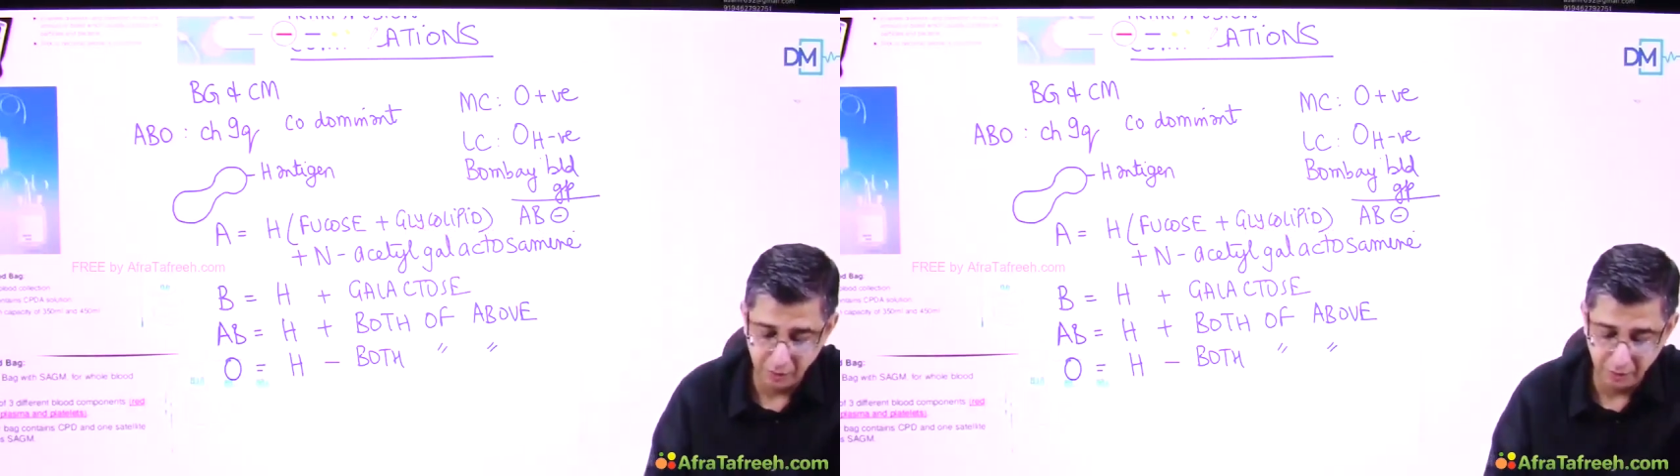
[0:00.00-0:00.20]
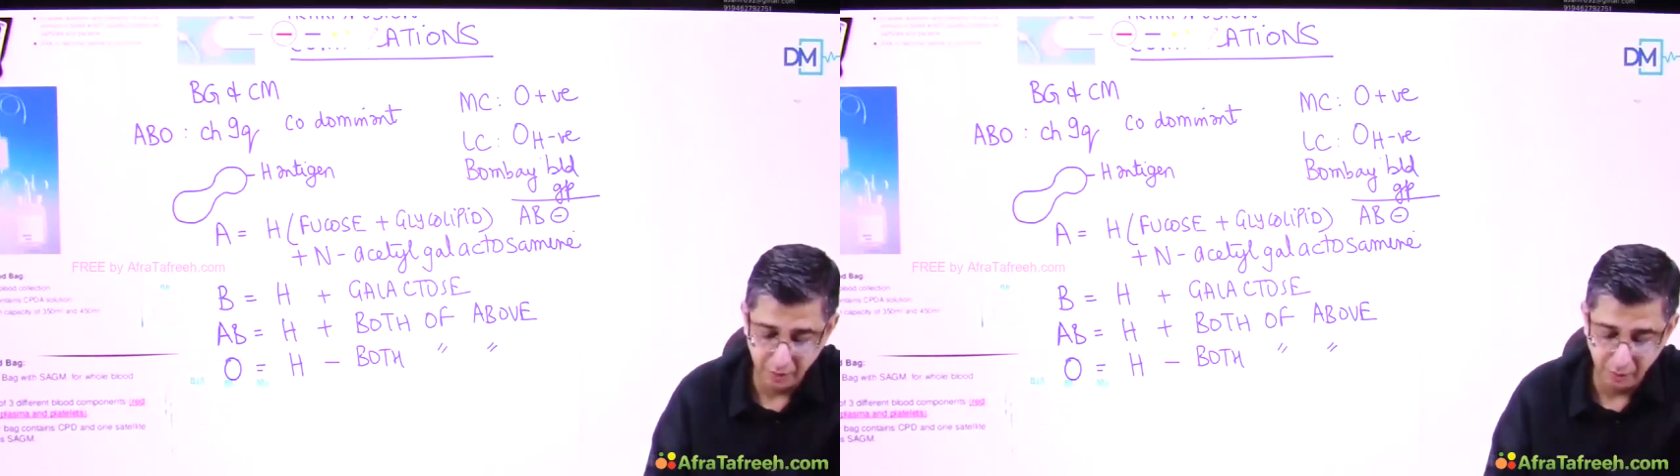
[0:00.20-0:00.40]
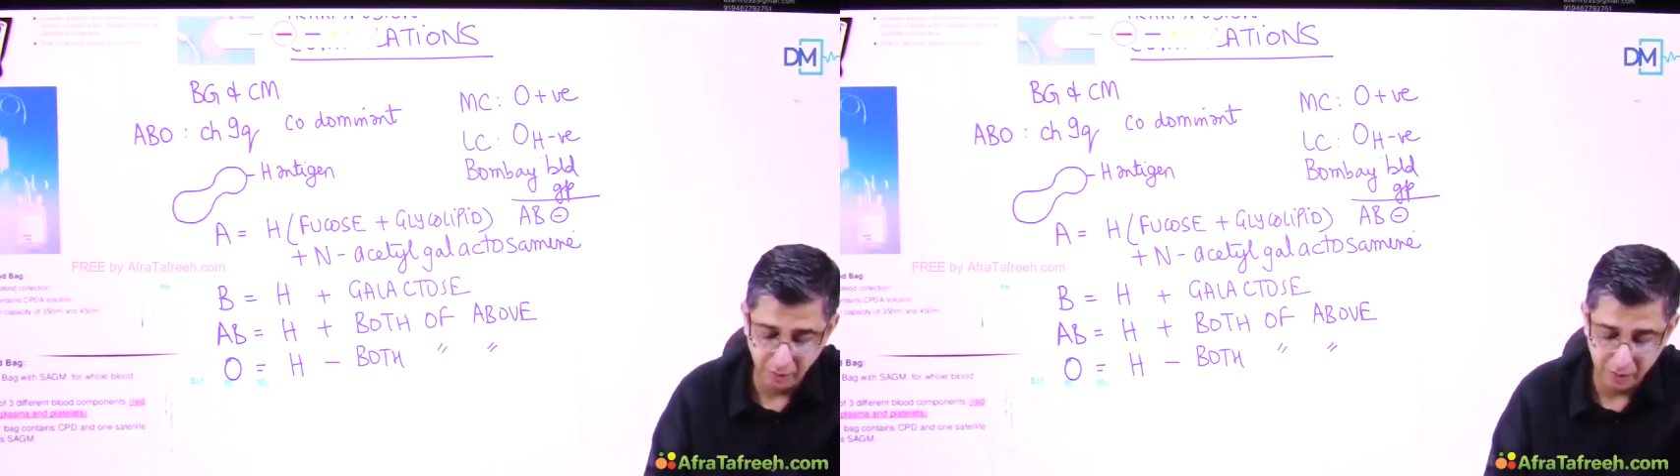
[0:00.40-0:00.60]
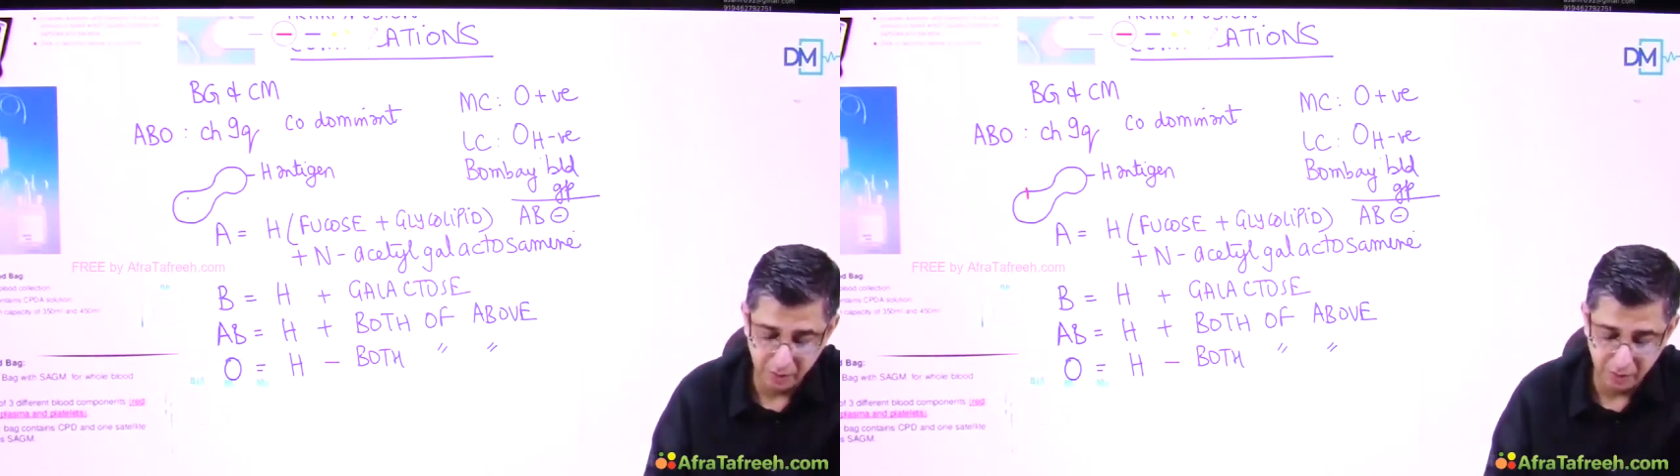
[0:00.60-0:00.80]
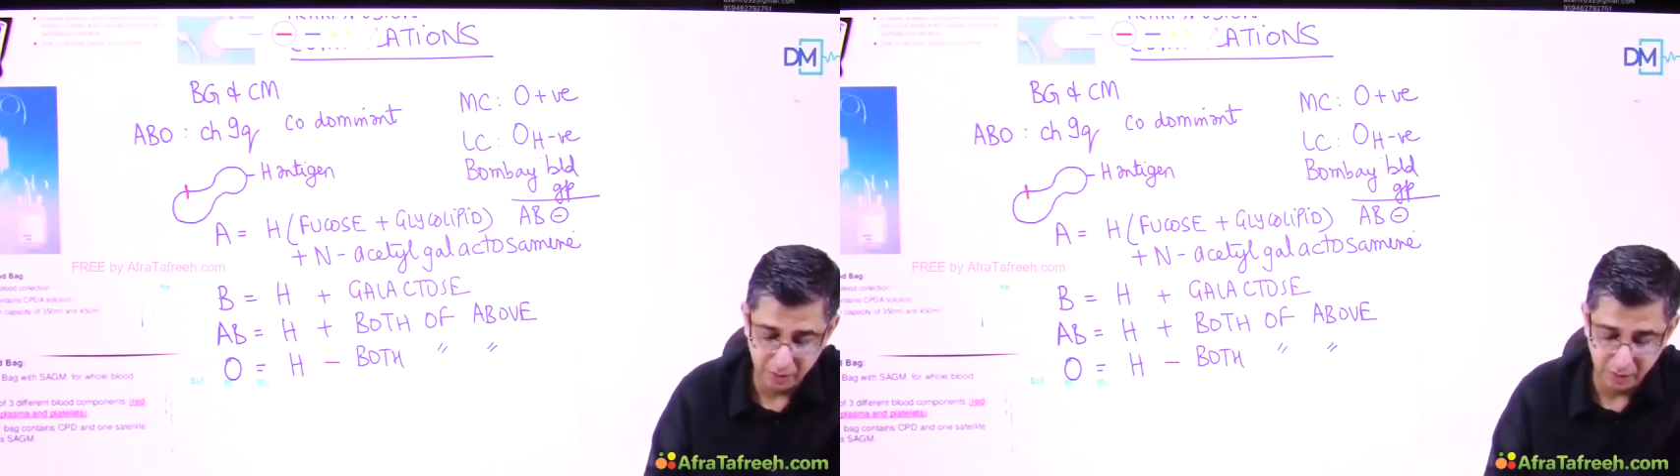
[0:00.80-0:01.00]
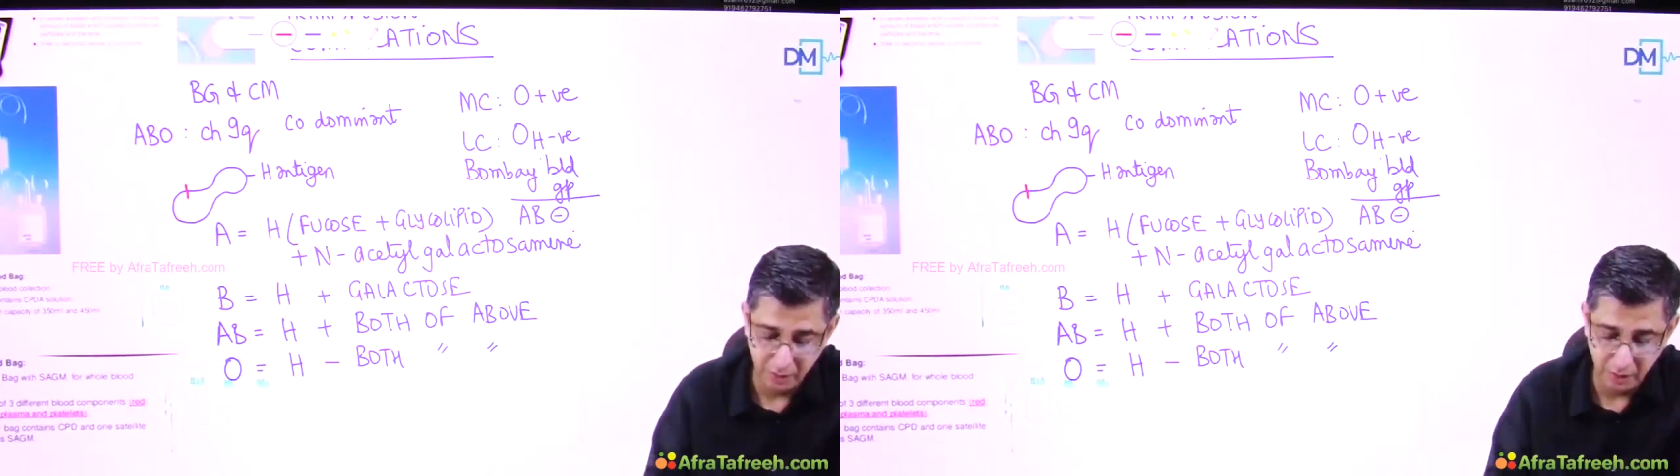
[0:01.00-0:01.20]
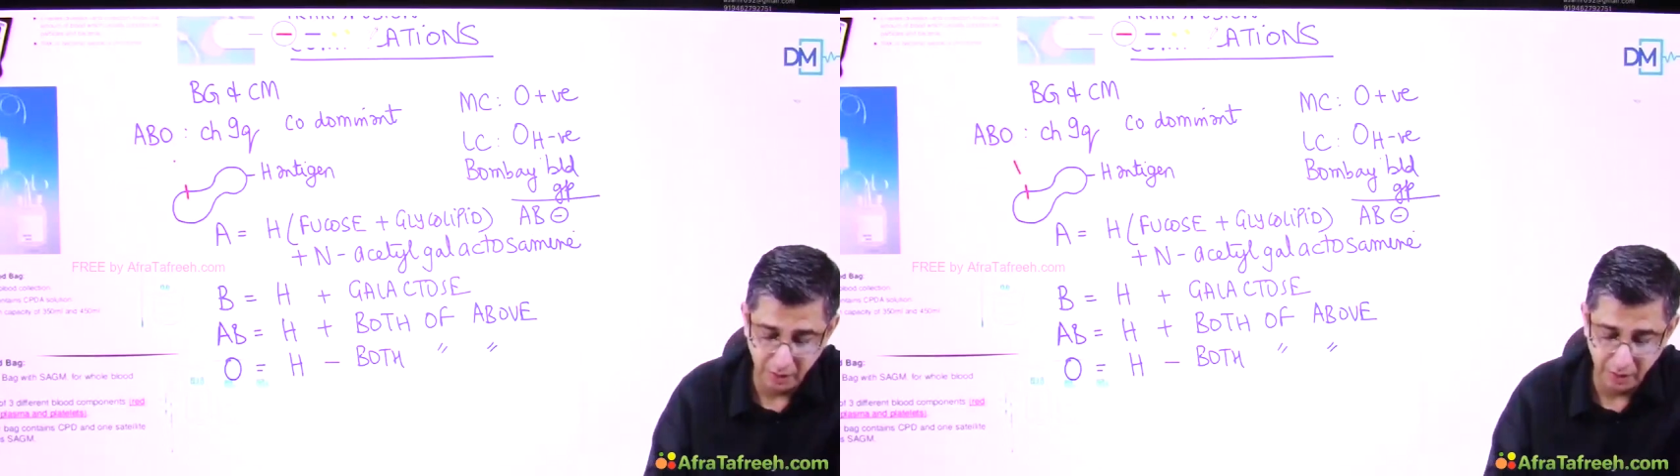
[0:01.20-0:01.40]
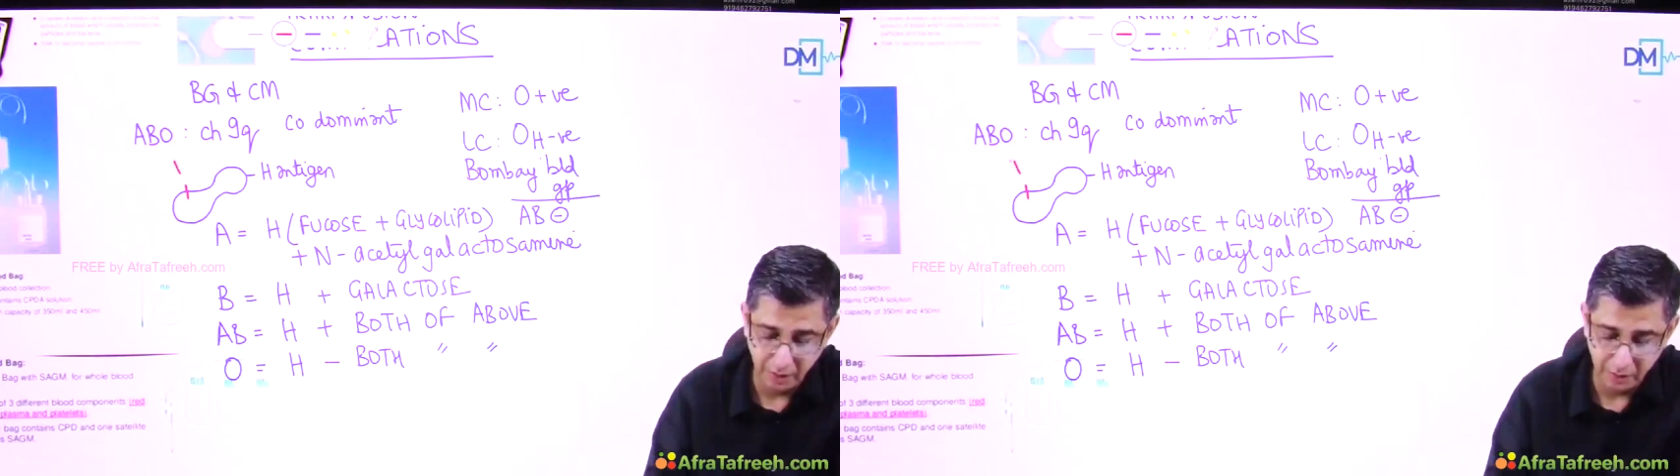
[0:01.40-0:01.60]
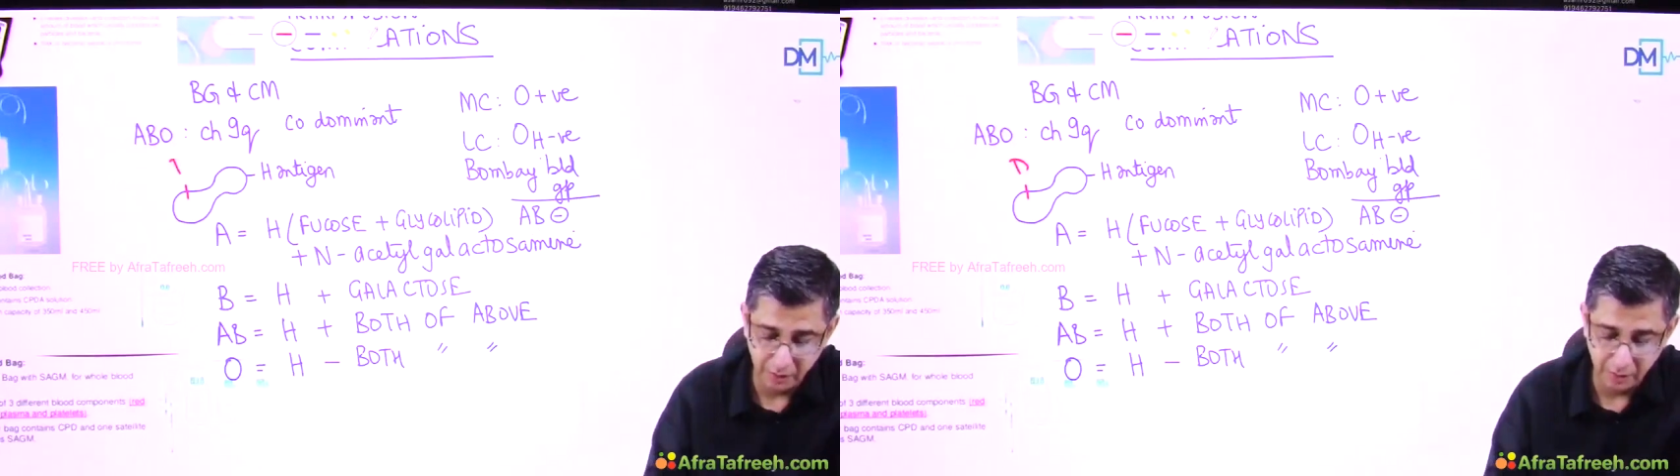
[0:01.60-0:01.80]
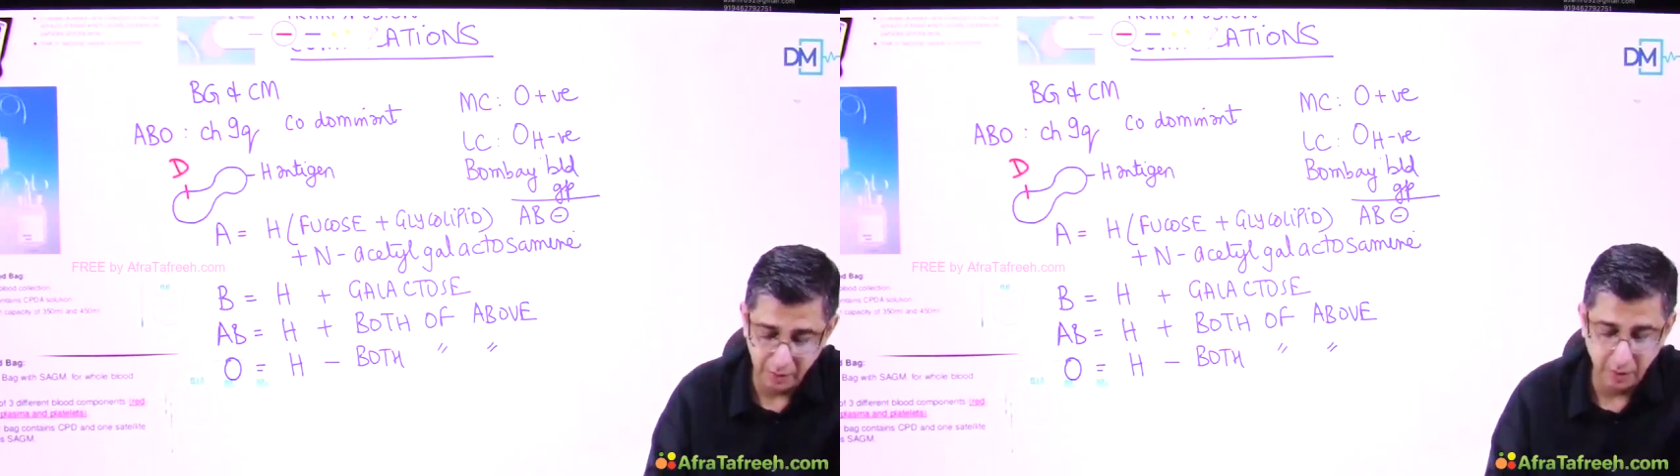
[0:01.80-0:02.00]
of a red blood cell is the D
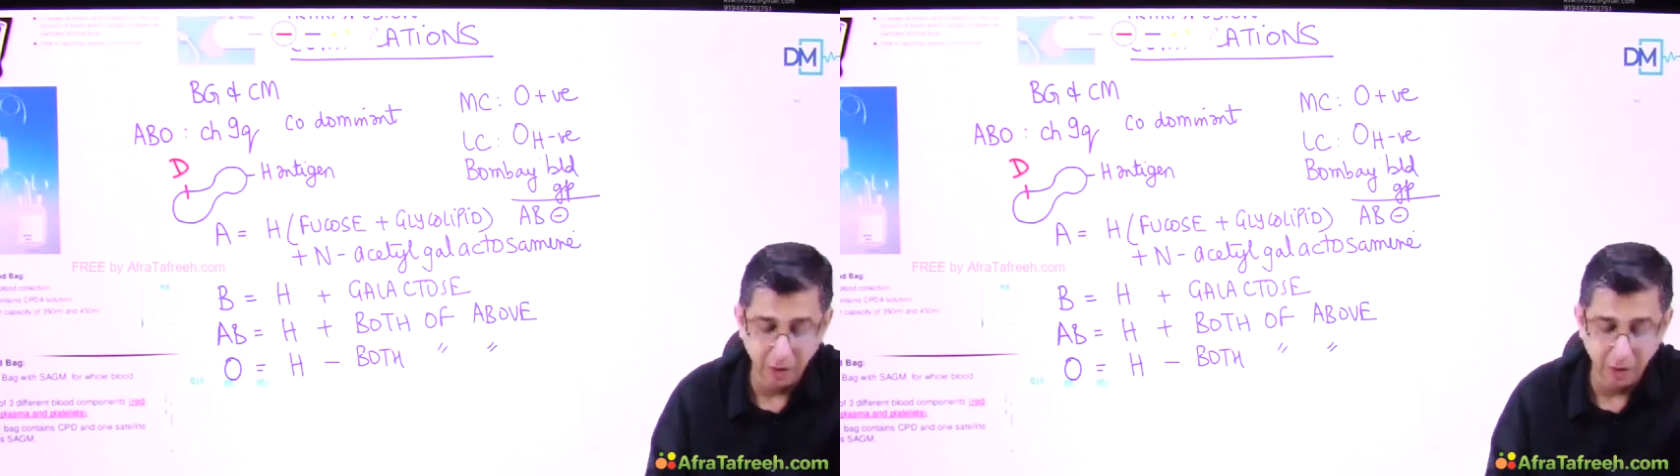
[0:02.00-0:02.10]
antigen.